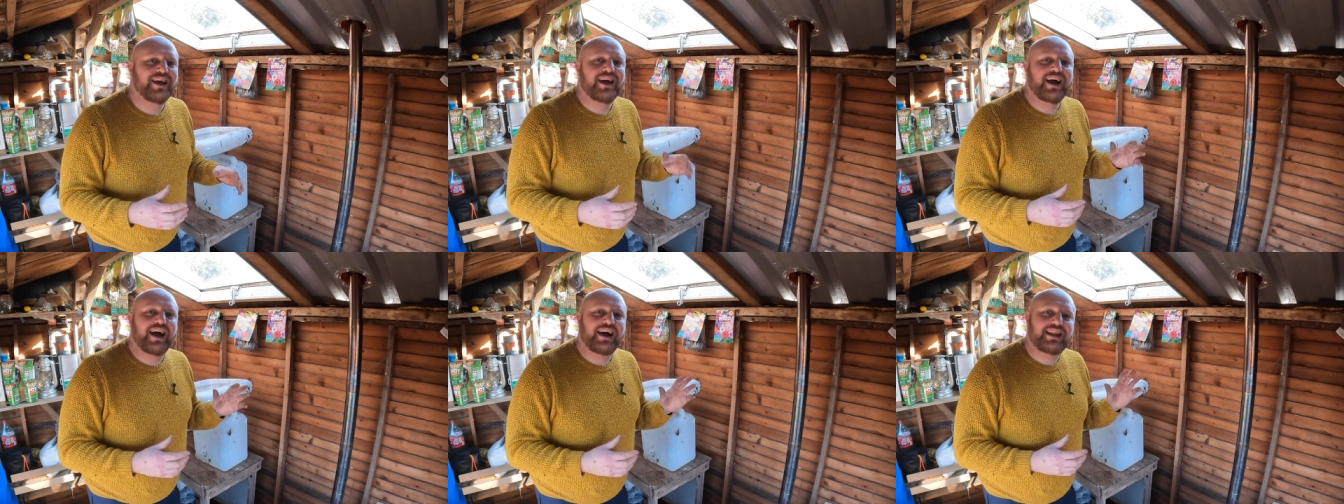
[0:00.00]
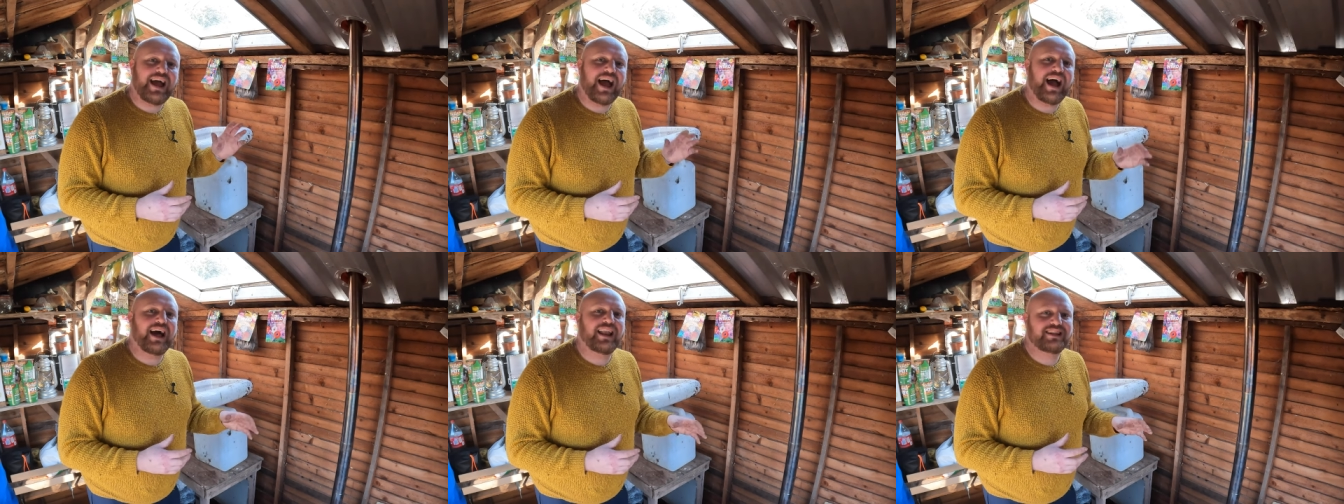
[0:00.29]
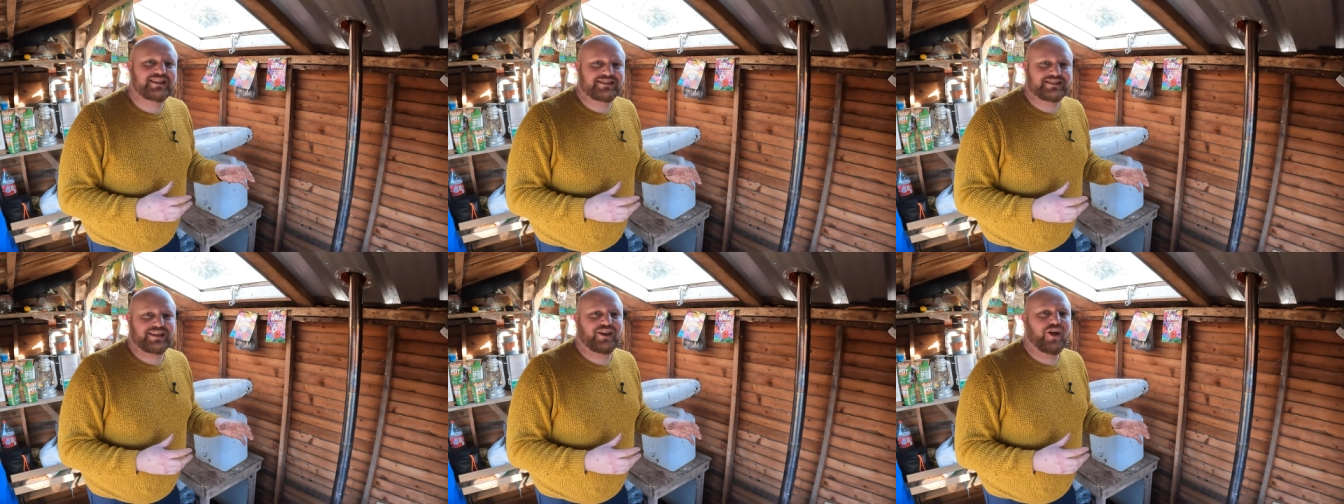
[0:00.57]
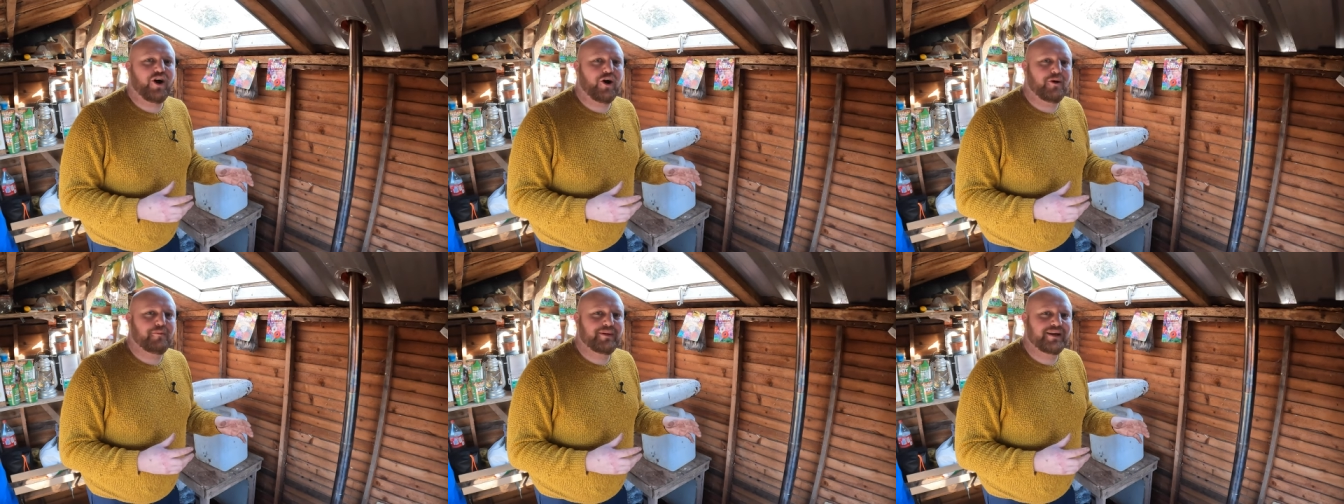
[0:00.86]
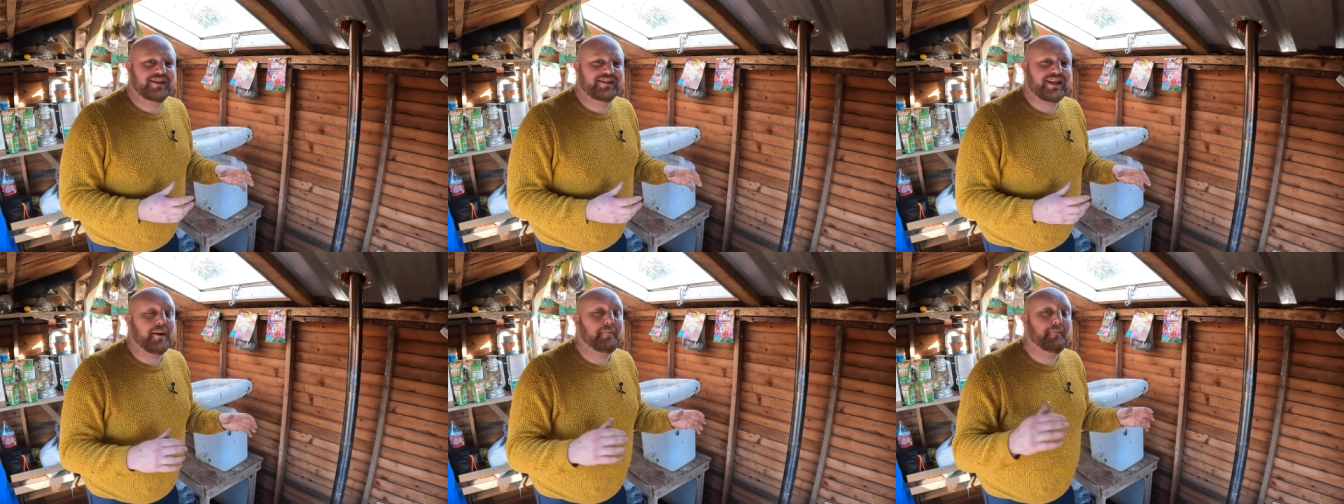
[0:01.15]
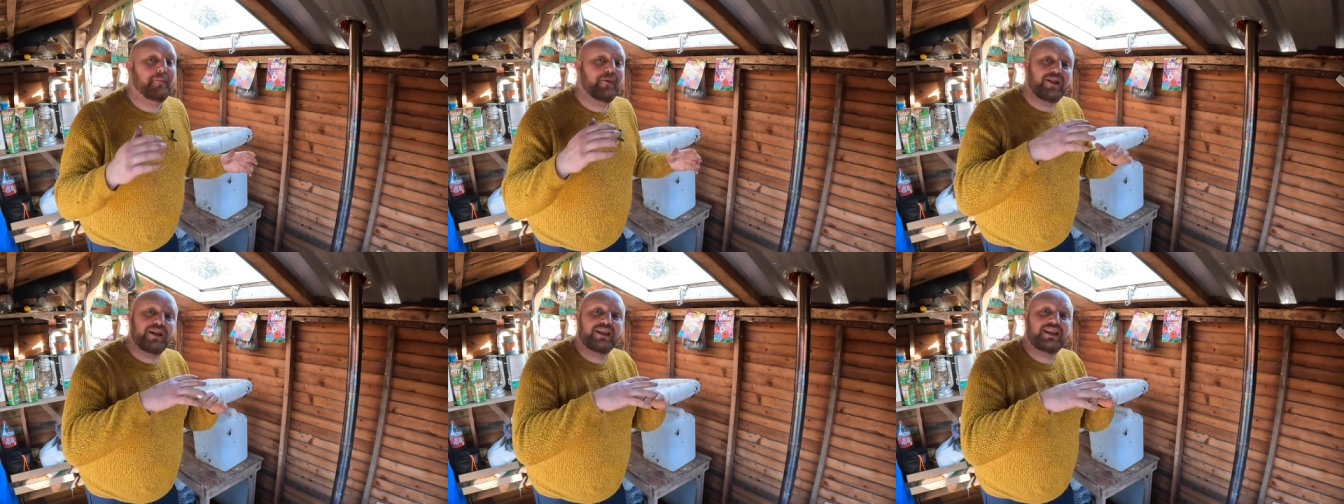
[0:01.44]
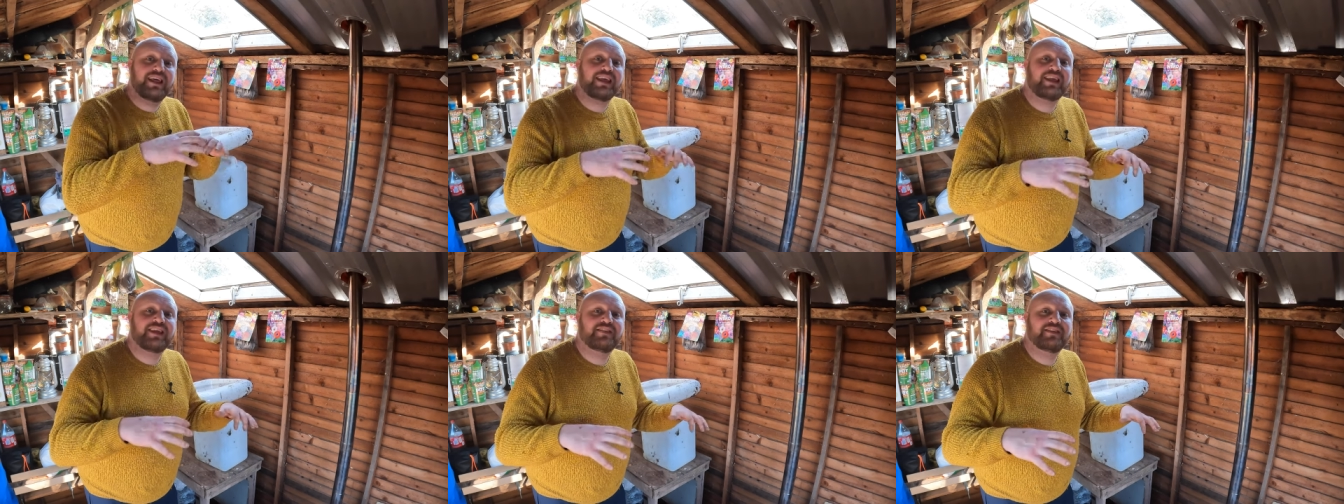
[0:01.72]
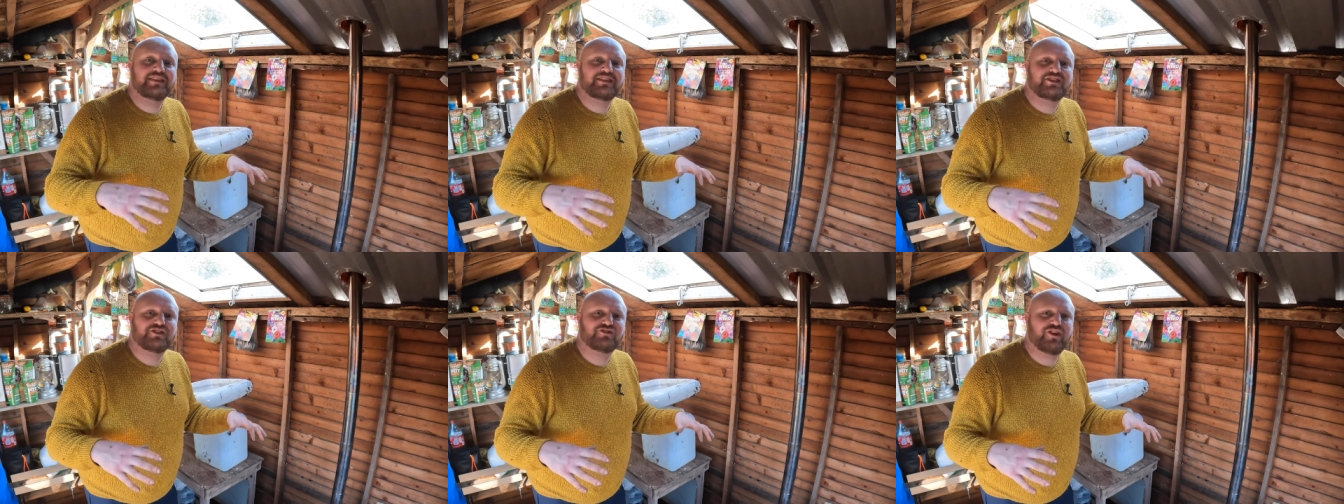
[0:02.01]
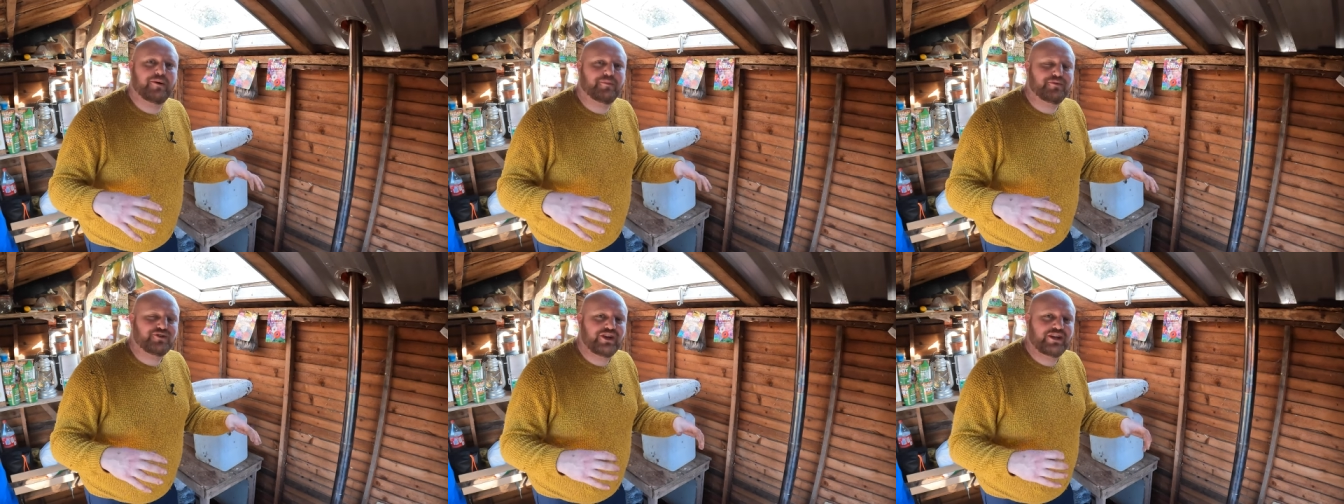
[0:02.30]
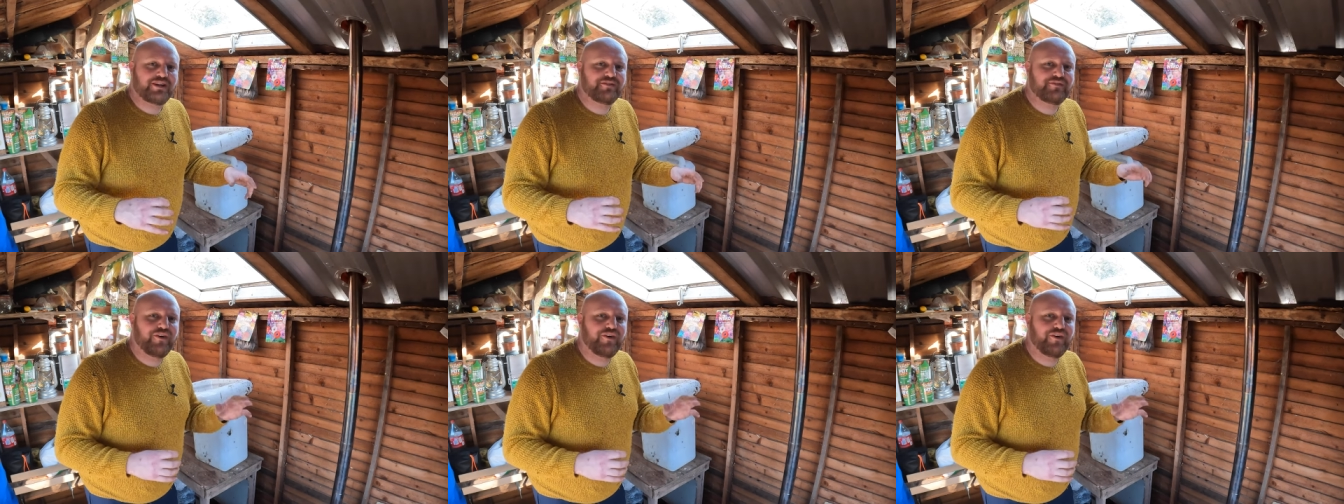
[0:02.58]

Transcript: at Alan's allotment, I'll put a link in the description